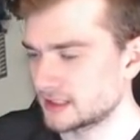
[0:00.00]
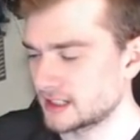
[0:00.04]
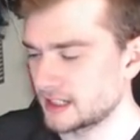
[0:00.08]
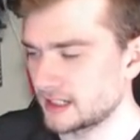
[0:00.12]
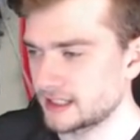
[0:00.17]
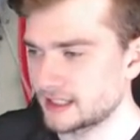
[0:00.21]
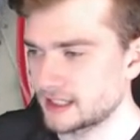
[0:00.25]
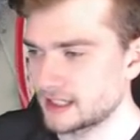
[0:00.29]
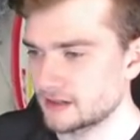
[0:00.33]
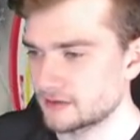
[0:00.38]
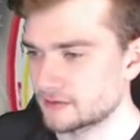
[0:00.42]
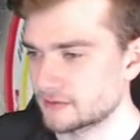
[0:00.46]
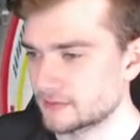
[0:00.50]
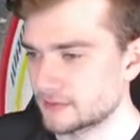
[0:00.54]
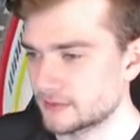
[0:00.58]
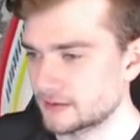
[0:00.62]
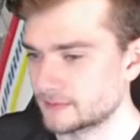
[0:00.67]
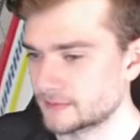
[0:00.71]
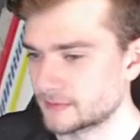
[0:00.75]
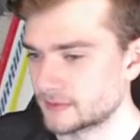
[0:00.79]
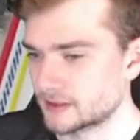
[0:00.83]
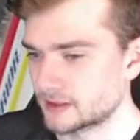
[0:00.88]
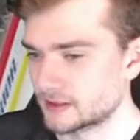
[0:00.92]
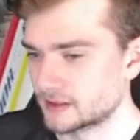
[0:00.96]
I can't
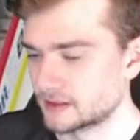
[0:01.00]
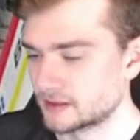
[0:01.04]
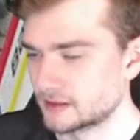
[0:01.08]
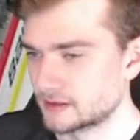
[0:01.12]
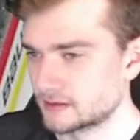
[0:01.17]
remember.